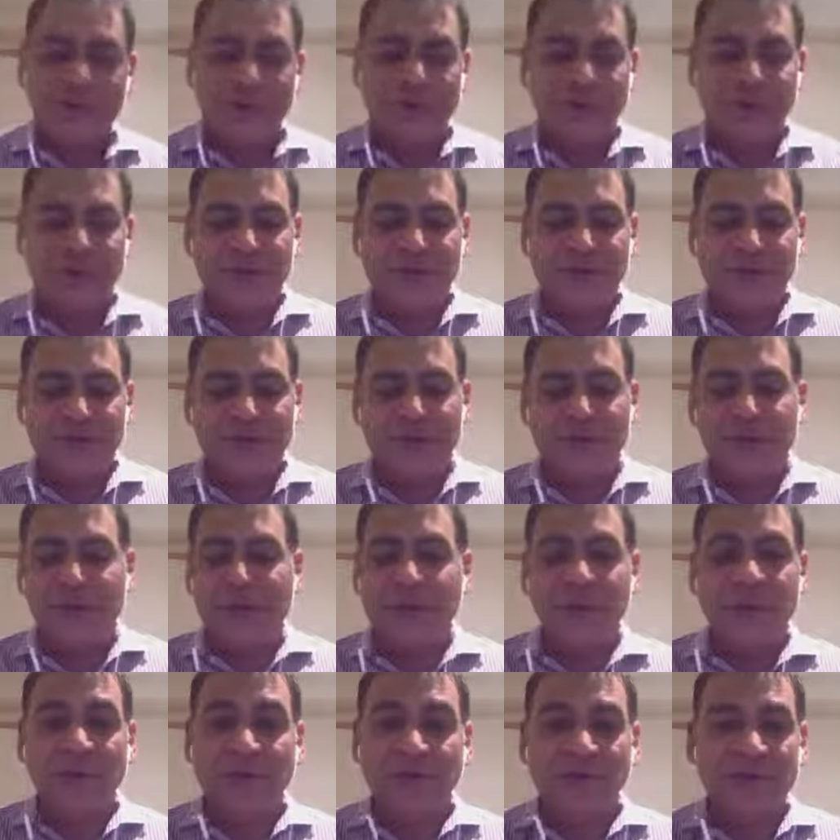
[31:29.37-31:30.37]
that are digital.
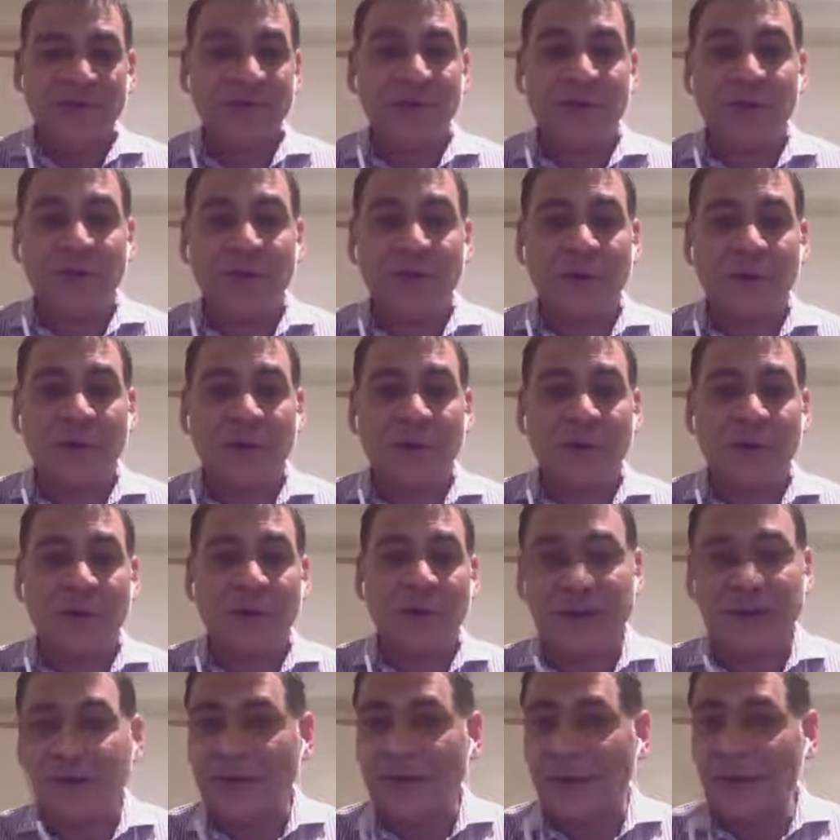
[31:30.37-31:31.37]
Like you can start with your
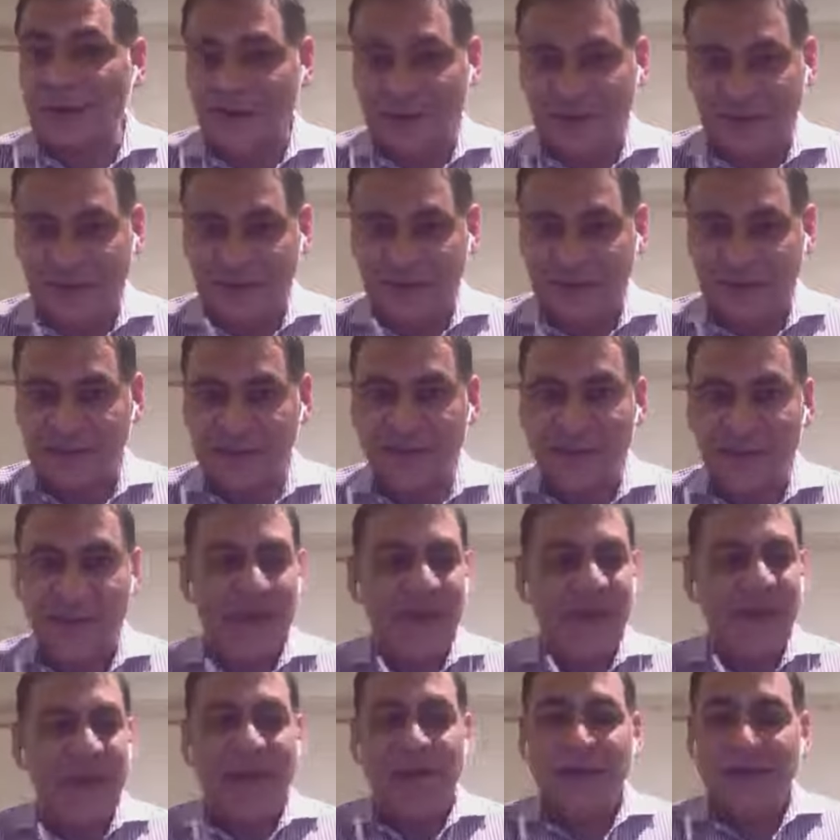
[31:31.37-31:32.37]
diagnostics
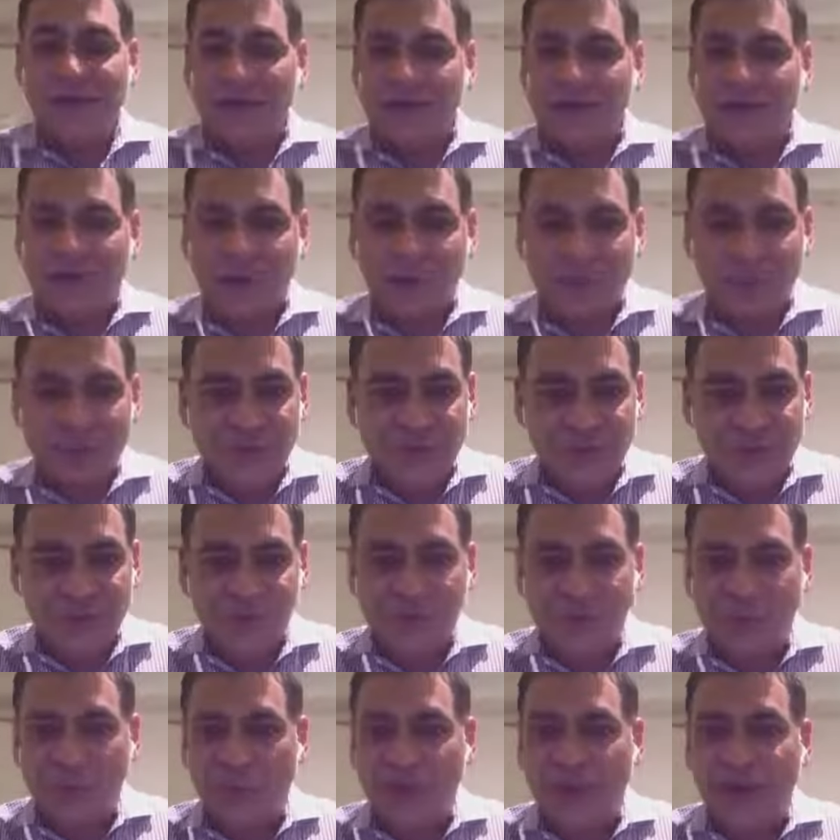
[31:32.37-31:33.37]
and,
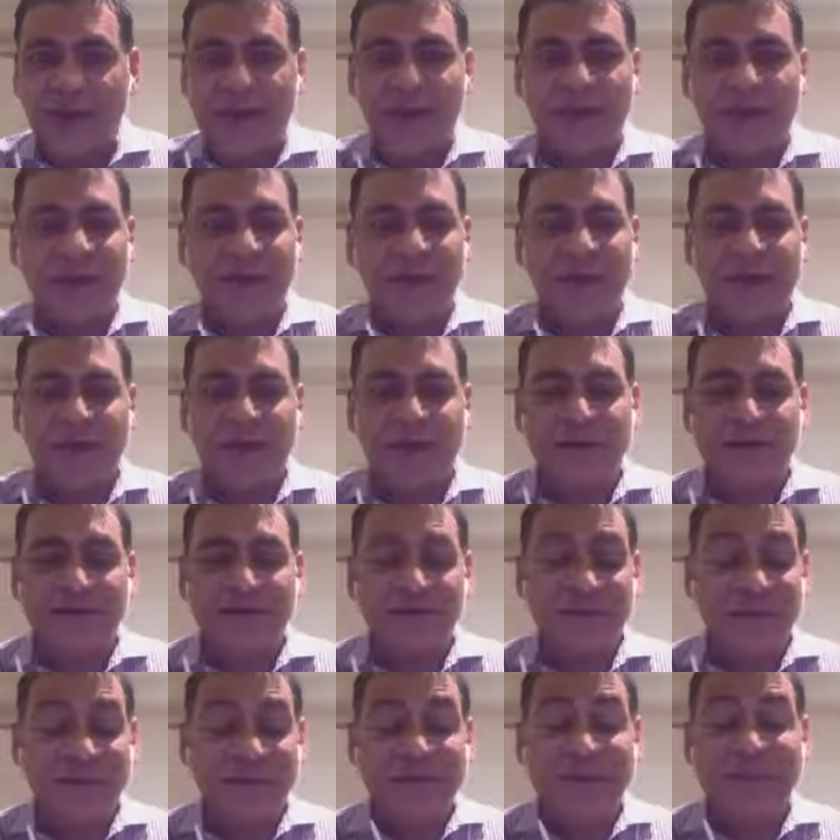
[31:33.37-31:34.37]
digital radiographs.
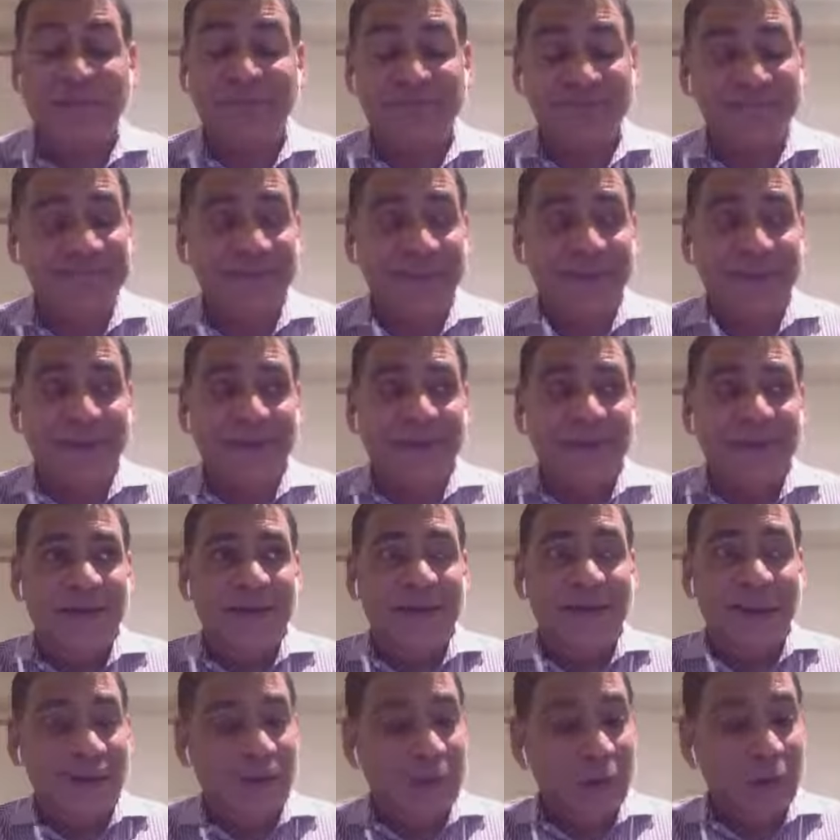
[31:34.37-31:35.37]
I mean,
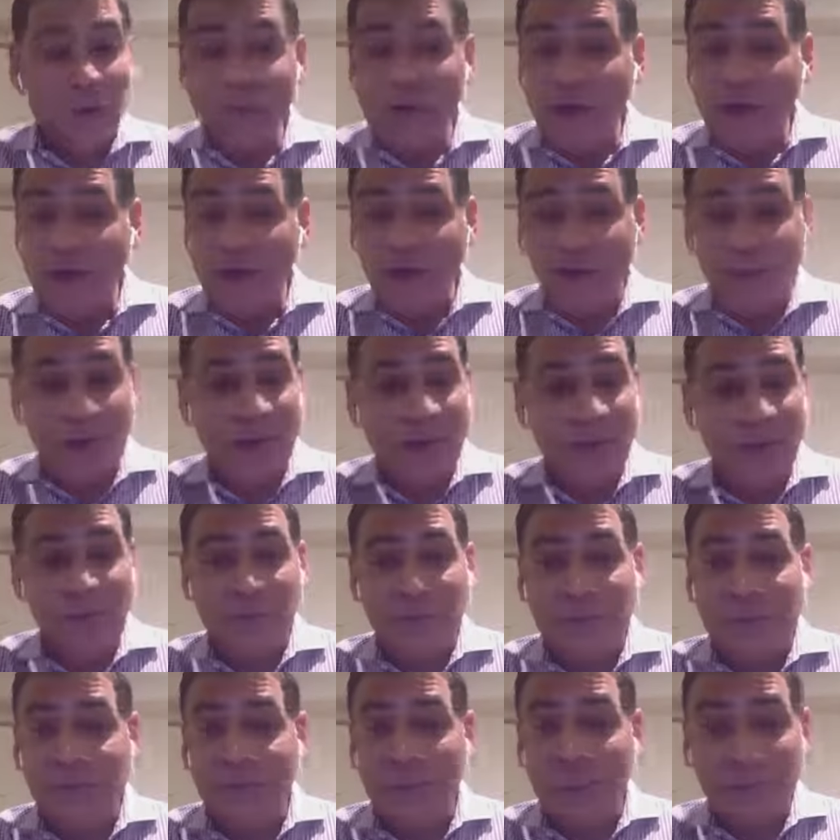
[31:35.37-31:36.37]
look, you've gone to
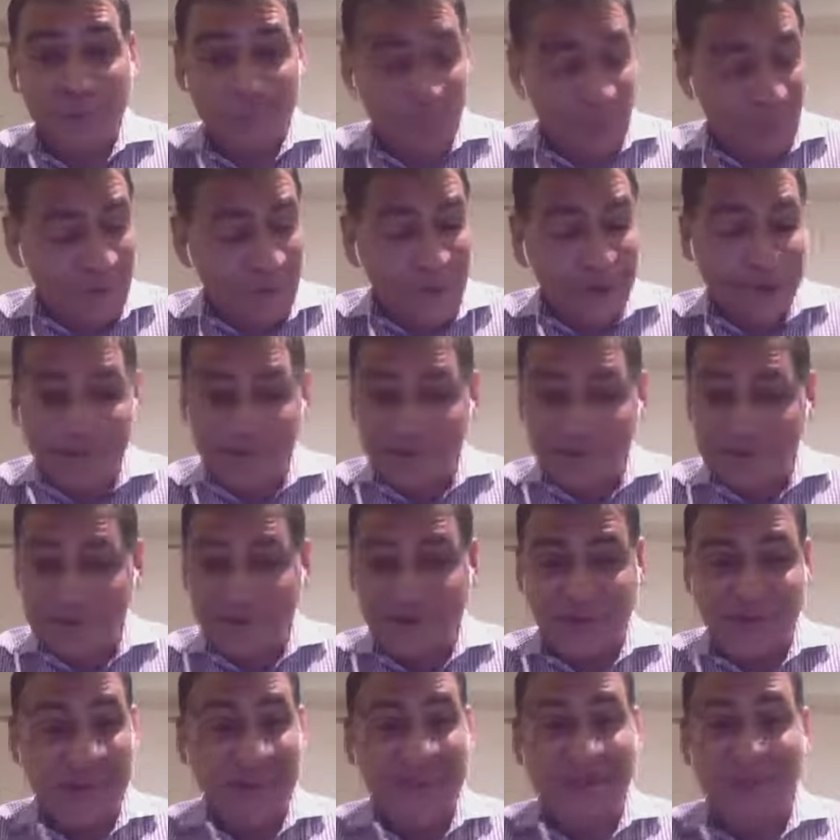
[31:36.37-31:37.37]
probably more
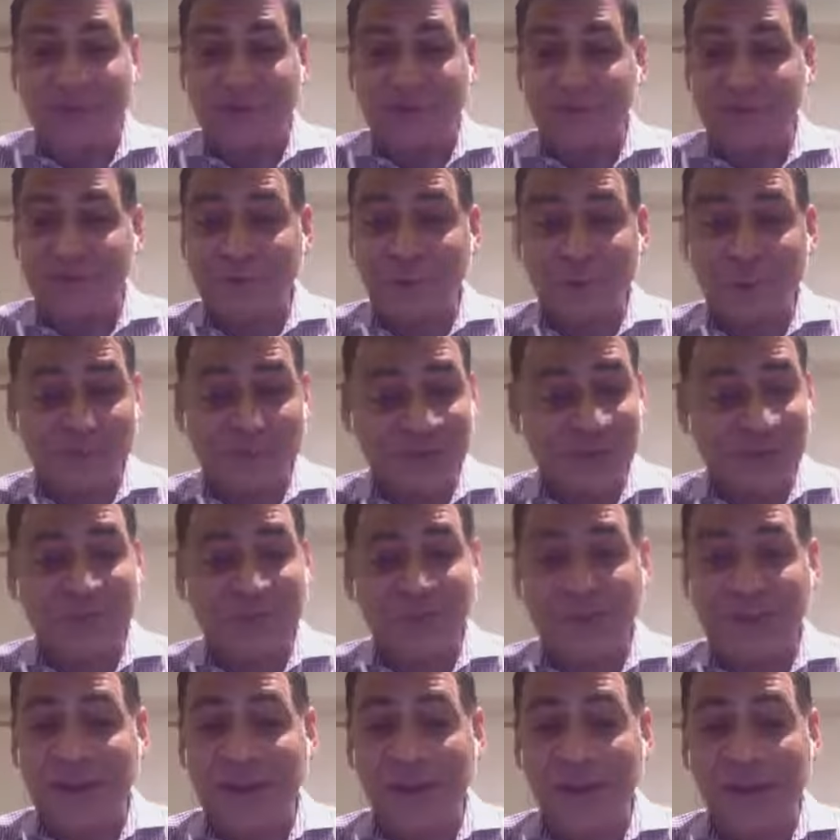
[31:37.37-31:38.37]
practices than I have, because most of the
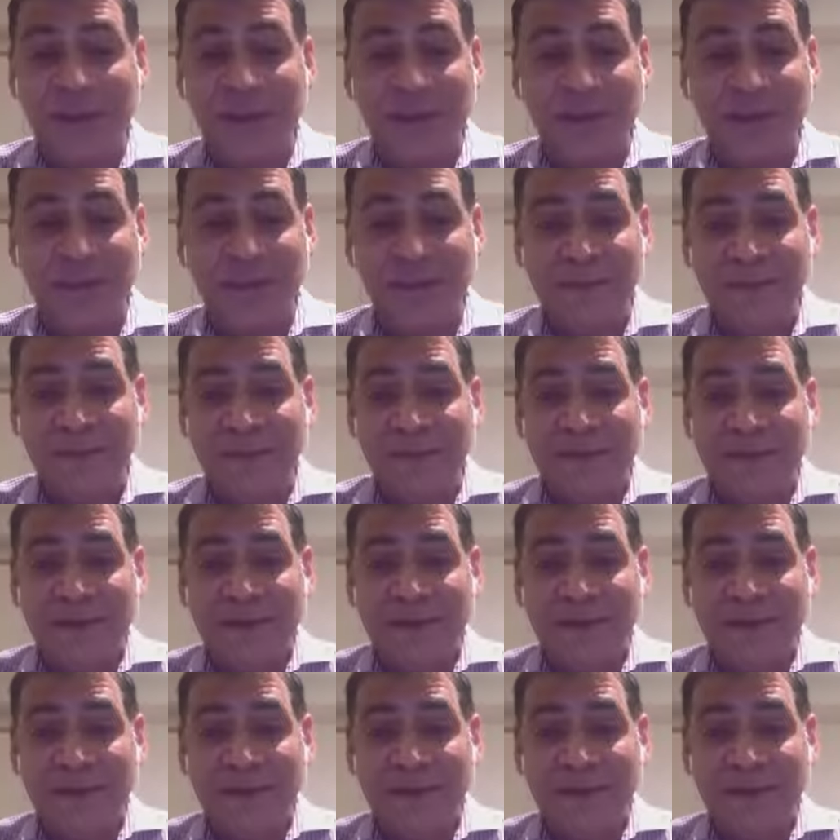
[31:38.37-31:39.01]
time when I'm